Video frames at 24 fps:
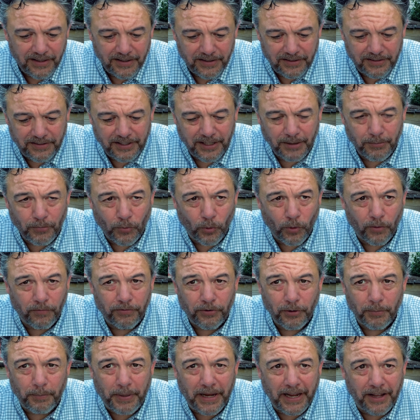10 more
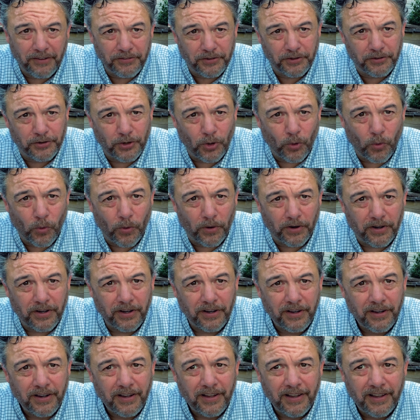foot-pounds of torque.
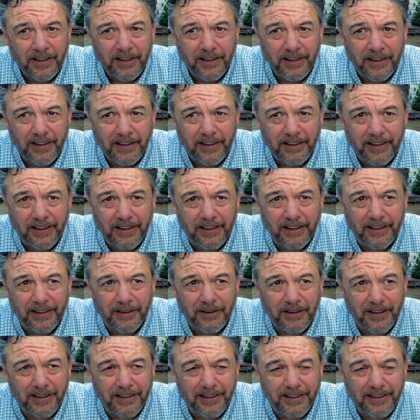And
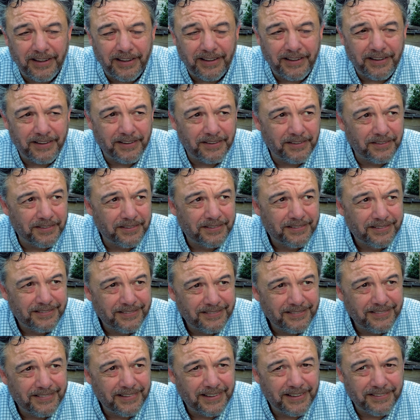
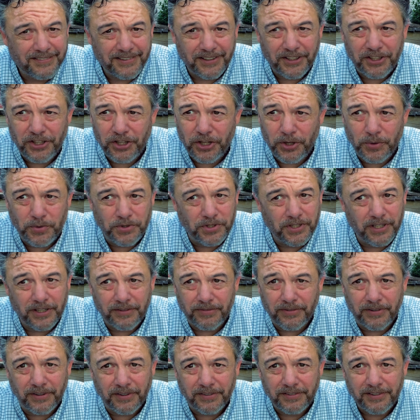it's a huge
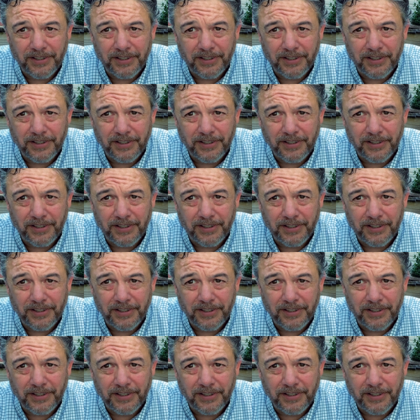difference.